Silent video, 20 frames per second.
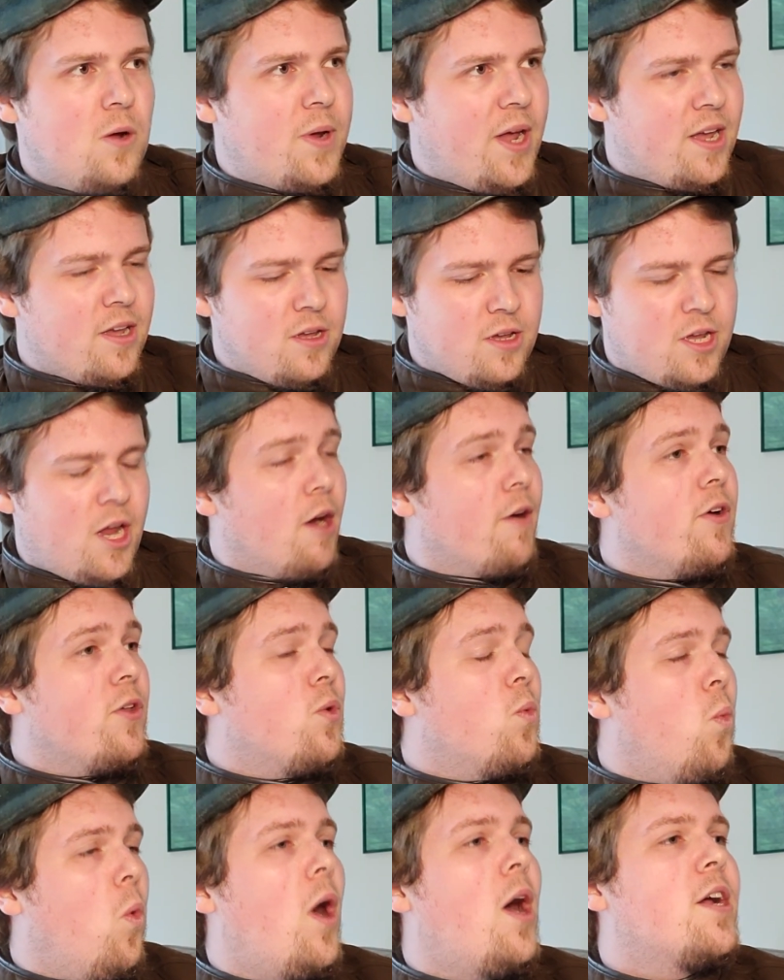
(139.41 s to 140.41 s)
Okay,
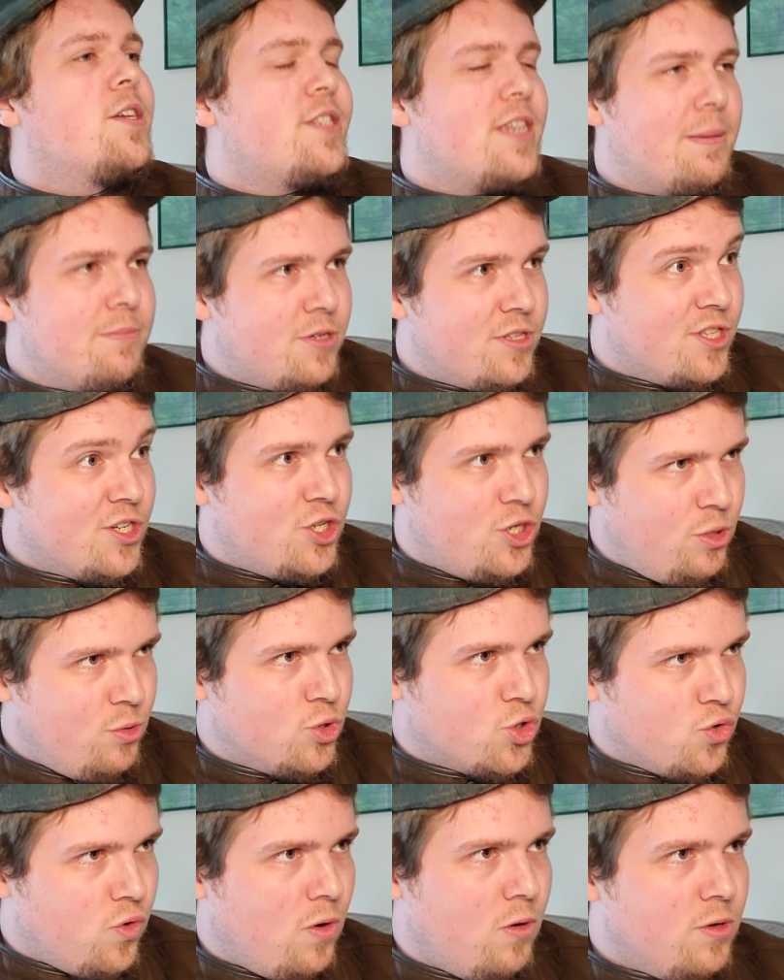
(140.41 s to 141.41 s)
Geralt walks up to the two
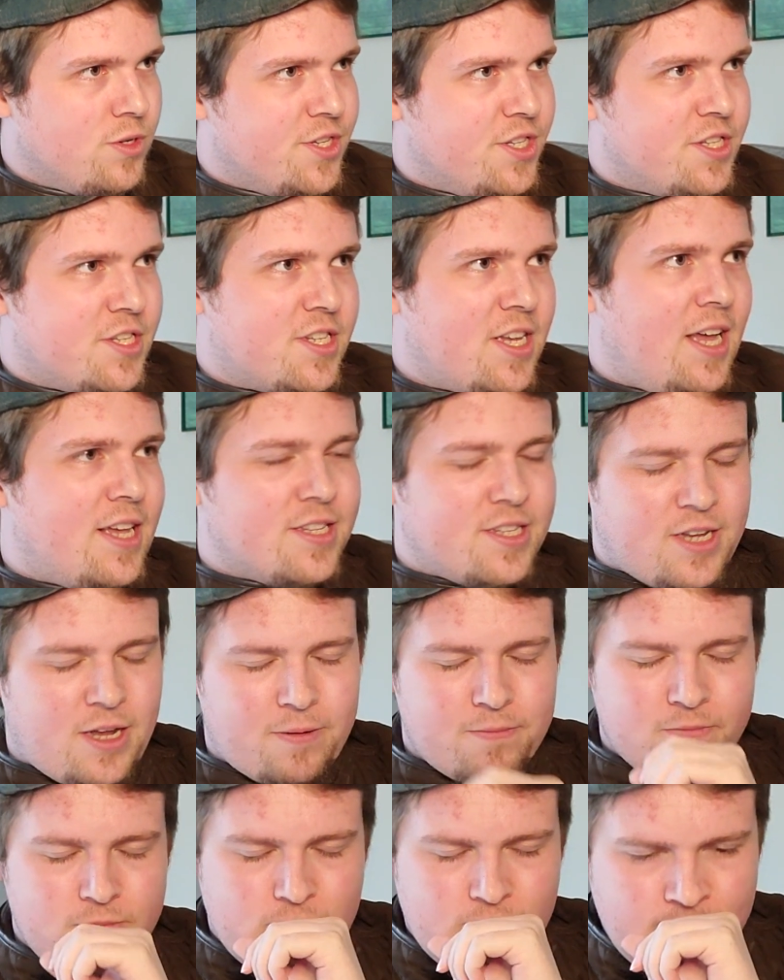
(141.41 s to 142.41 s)
trolls and says,
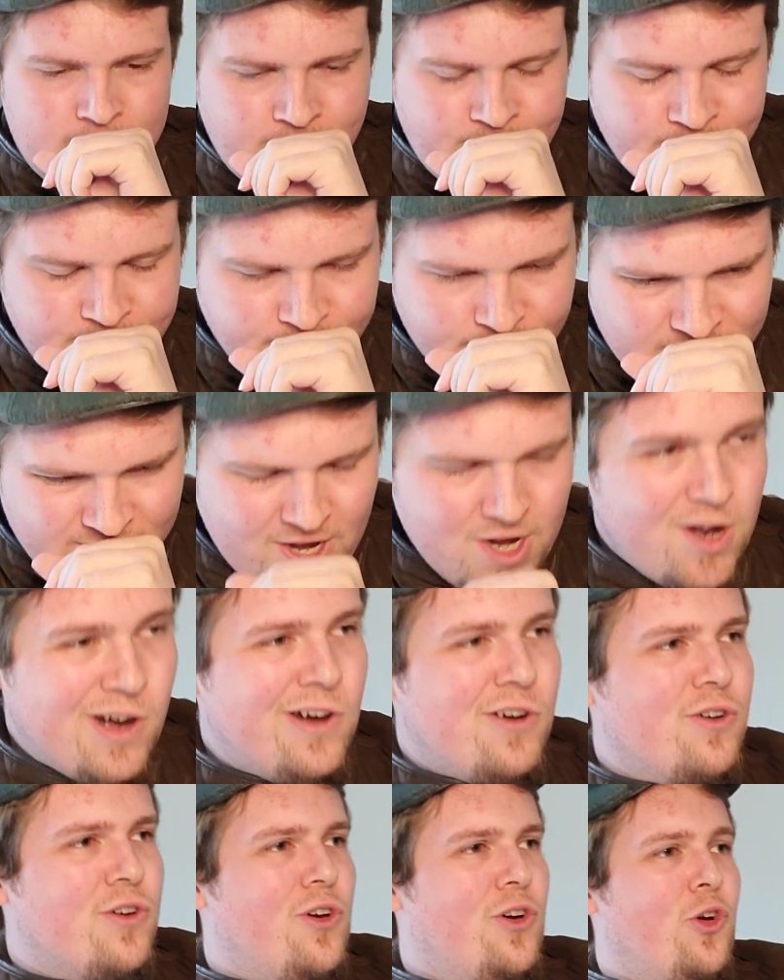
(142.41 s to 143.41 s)
um...
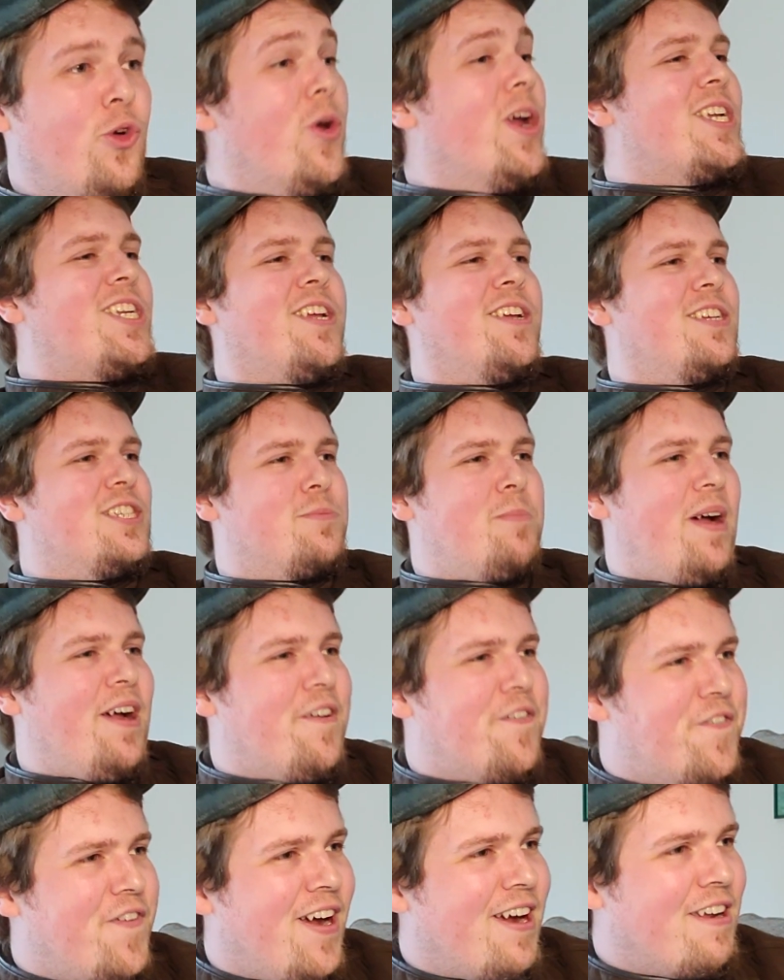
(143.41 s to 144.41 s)
Greetings,
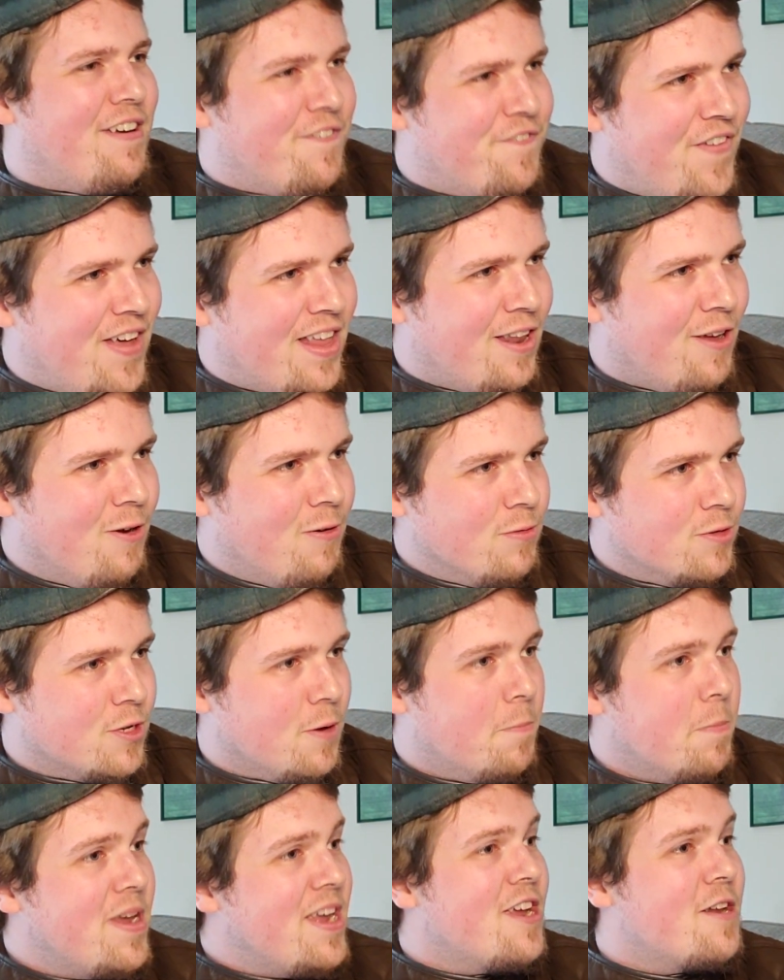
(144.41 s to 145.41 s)
my fine
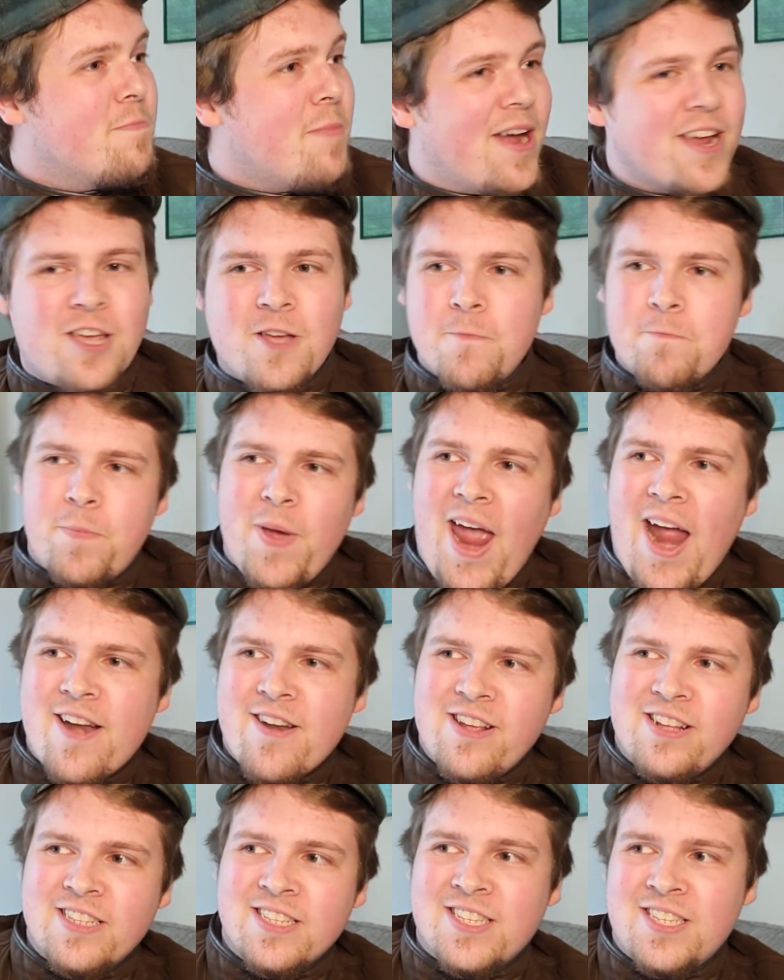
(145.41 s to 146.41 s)
fellows! Me and my
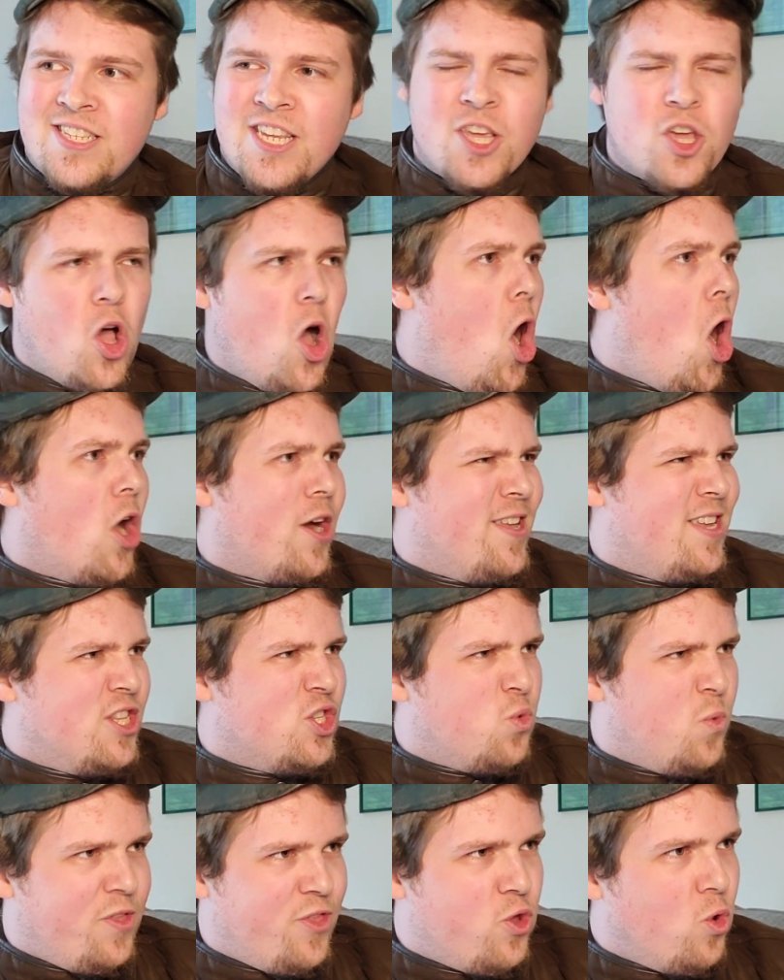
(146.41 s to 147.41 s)
companions seek
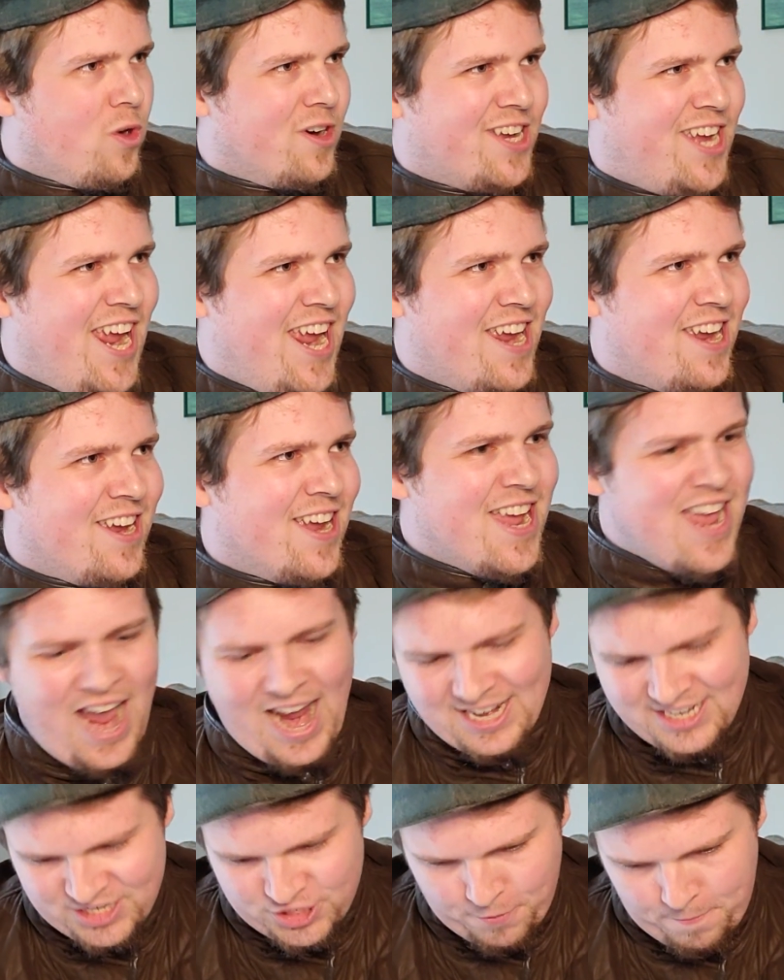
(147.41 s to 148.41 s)
audience with your king,
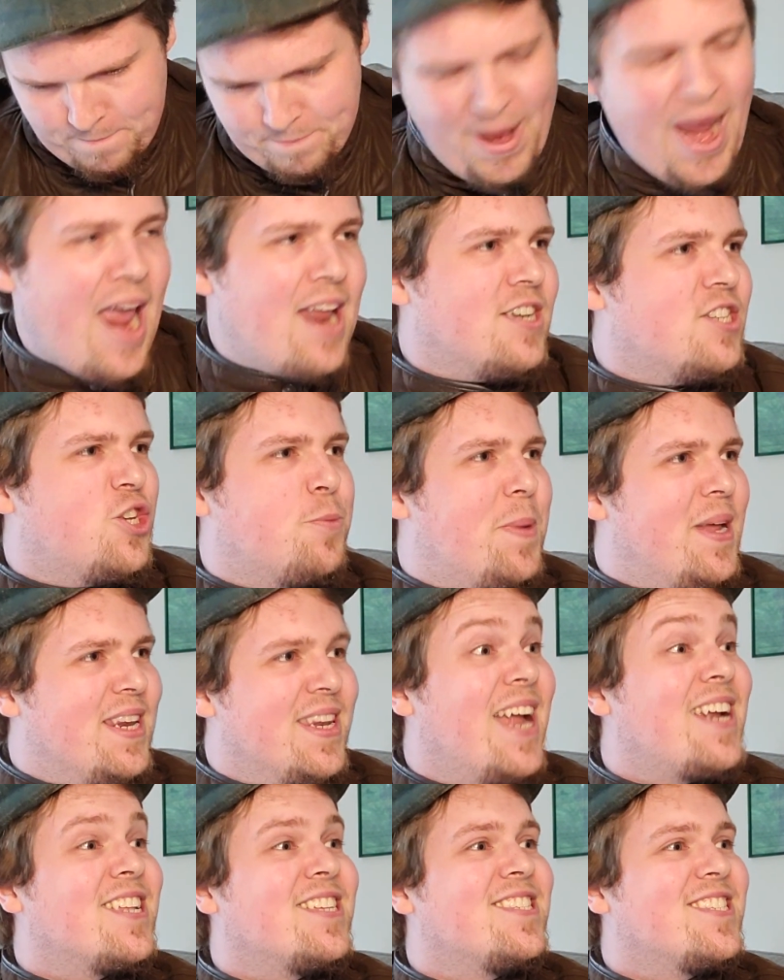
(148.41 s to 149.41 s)
and demand to be
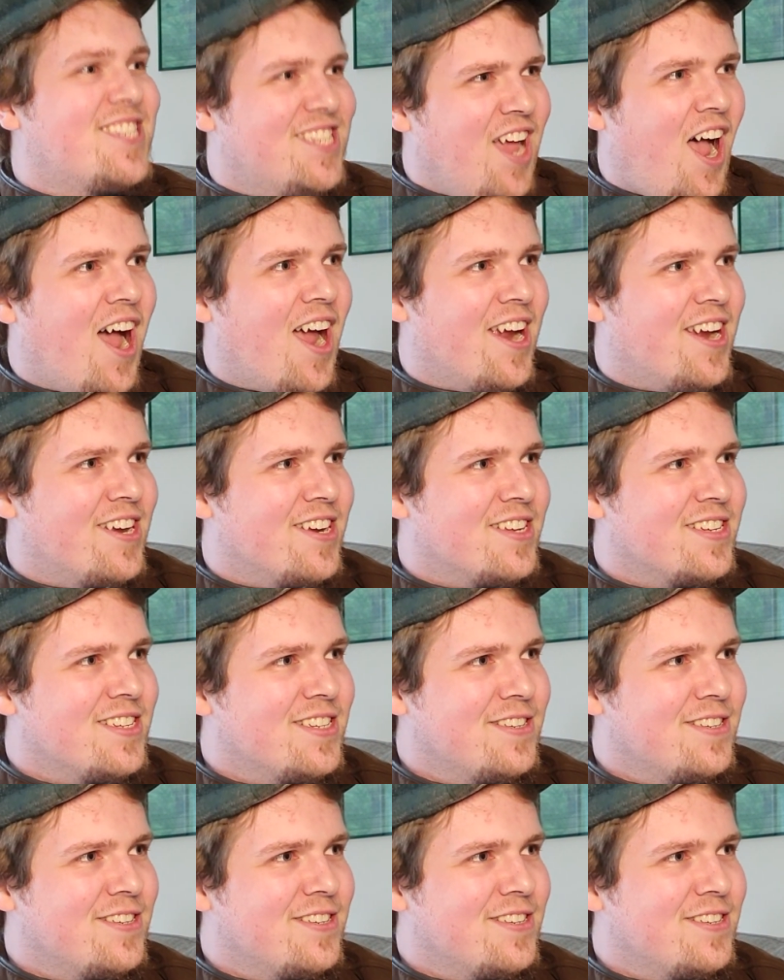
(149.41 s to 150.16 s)
let inside!